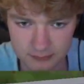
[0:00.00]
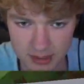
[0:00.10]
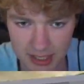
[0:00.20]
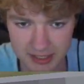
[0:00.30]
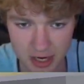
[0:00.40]

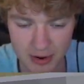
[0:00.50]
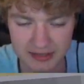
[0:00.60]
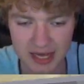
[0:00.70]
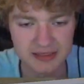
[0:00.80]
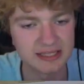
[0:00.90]
I don't know.
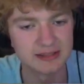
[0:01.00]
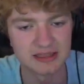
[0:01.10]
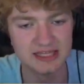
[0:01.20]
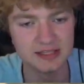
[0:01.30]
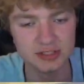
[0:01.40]
I think the
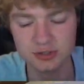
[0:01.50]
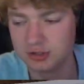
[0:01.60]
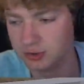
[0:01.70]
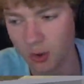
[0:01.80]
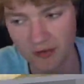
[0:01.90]
thing that
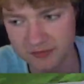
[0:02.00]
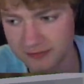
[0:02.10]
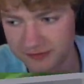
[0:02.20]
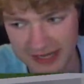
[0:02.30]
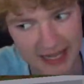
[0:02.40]
you often
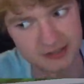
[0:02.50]
forget